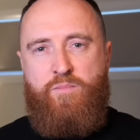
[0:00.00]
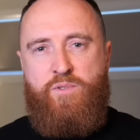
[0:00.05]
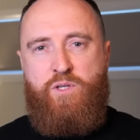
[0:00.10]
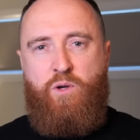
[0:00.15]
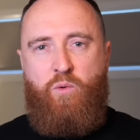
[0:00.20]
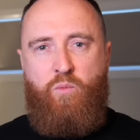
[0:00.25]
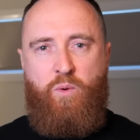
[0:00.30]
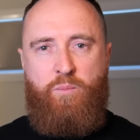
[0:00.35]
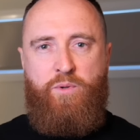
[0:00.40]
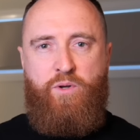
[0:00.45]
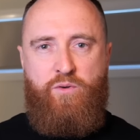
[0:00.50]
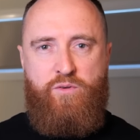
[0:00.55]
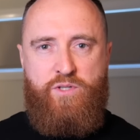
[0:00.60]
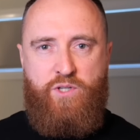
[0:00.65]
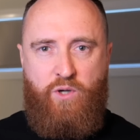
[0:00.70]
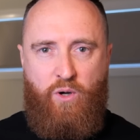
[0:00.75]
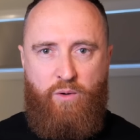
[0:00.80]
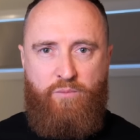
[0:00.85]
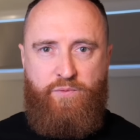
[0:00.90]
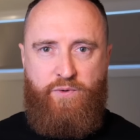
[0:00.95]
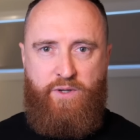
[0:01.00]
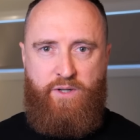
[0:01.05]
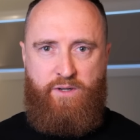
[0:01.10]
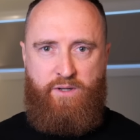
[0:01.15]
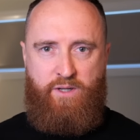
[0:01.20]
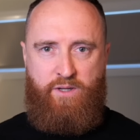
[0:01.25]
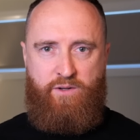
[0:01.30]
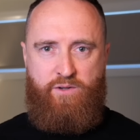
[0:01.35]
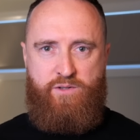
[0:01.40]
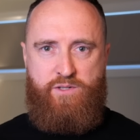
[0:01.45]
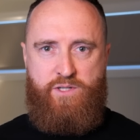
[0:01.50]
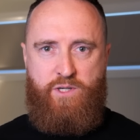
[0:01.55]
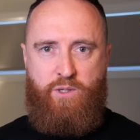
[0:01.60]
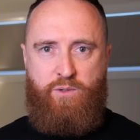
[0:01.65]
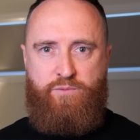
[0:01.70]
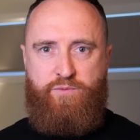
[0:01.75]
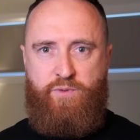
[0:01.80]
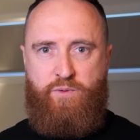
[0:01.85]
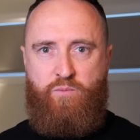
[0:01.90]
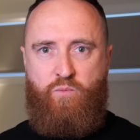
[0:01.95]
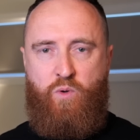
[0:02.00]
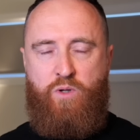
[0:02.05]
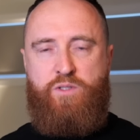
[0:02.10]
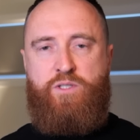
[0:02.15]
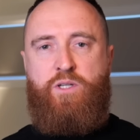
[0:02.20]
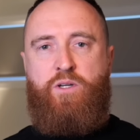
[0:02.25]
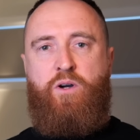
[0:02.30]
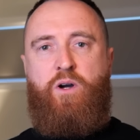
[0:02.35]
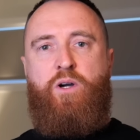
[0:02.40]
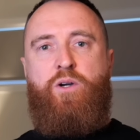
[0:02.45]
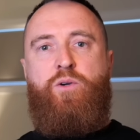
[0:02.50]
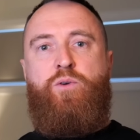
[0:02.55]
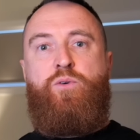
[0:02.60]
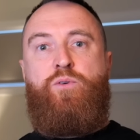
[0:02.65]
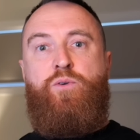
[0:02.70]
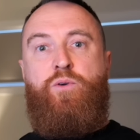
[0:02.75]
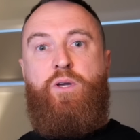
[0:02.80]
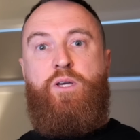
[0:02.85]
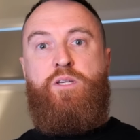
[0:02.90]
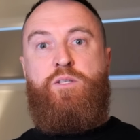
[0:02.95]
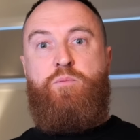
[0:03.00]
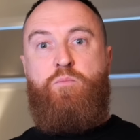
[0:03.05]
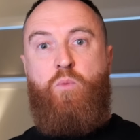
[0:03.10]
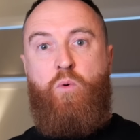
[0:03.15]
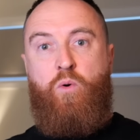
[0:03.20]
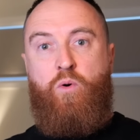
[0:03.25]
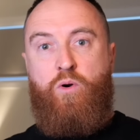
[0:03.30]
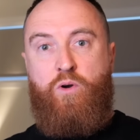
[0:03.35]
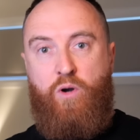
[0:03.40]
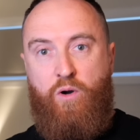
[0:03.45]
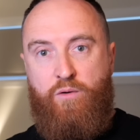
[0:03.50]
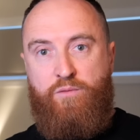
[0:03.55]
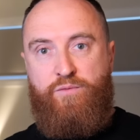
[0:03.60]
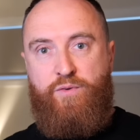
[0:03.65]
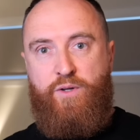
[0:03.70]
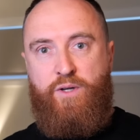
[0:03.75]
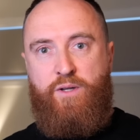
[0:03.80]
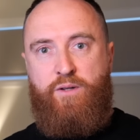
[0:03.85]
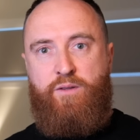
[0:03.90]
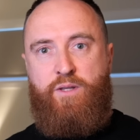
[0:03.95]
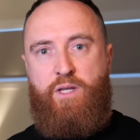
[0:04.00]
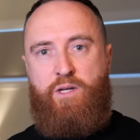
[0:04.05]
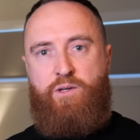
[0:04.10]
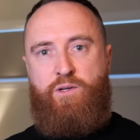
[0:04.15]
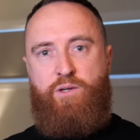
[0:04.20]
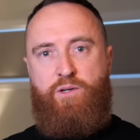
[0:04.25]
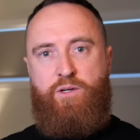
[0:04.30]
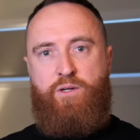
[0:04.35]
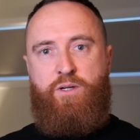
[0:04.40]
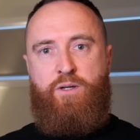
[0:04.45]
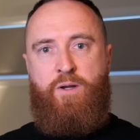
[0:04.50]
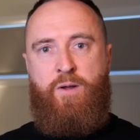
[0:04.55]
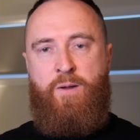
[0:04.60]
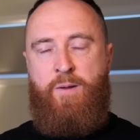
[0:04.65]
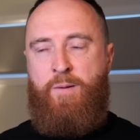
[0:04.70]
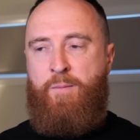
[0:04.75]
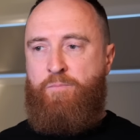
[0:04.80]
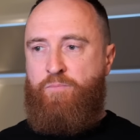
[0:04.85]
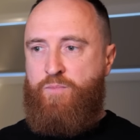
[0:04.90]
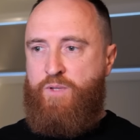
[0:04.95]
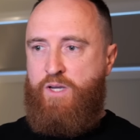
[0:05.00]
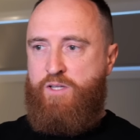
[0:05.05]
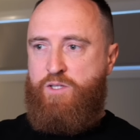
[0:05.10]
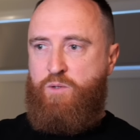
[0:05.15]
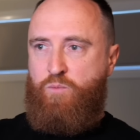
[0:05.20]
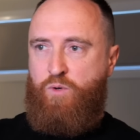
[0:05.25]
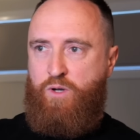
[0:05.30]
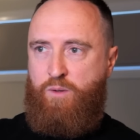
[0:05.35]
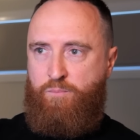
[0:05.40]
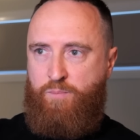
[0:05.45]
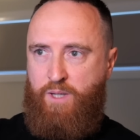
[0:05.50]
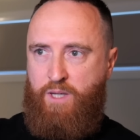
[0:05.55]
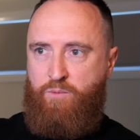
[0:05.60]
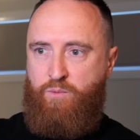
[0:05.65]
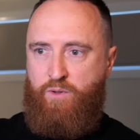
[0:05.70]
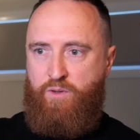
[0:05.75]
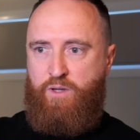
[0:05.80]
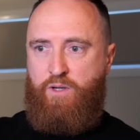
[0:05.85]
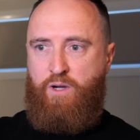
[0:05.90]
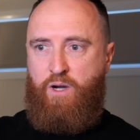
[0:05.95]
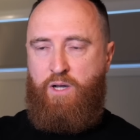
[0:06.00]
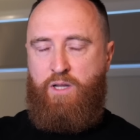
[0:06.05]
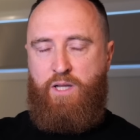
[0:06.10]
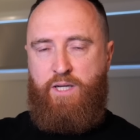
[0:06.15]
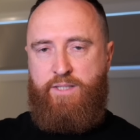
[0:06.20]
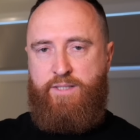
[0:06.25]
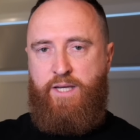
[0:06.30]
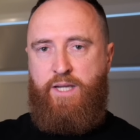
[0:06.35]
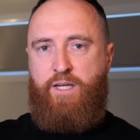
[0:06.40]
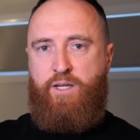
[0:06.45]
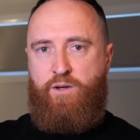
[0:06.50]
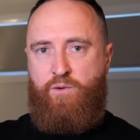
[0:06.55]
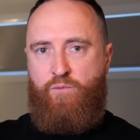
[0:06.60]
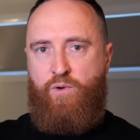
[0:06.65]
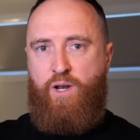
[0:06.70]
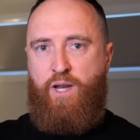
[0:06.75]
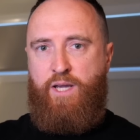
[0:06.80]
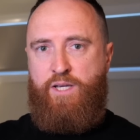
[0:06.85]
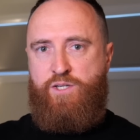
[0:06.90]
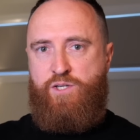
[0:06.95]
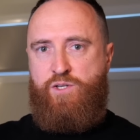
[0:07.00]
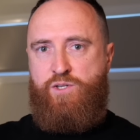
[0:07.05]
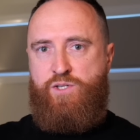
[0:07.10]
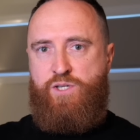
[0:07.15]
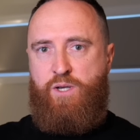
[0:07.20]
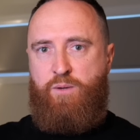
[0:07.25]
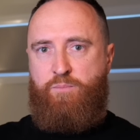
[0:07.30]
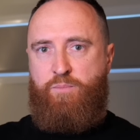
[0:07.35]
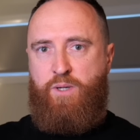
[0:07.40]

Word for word: So a woman who's confident in herself and wants a guy who is more confident than her doesn't want to be with a guy like that in a relationship